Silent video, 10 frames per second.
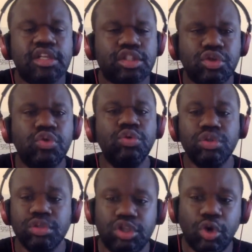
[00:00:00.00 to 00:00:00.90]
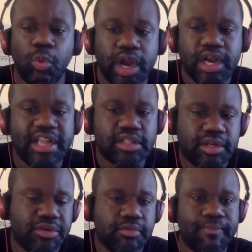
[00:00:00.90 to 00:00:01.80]
to do what it needs to
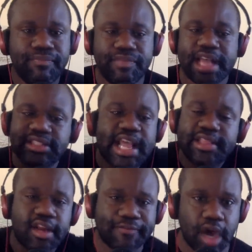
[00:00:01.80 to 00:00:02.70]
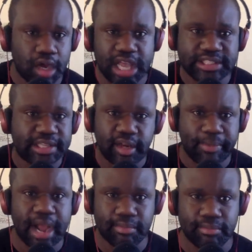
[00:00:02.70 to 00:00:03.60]
do. That's not their fault. It's not their
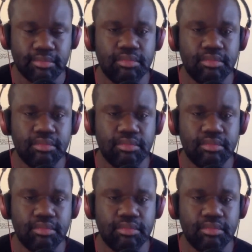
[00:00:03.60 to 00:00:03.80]
problem.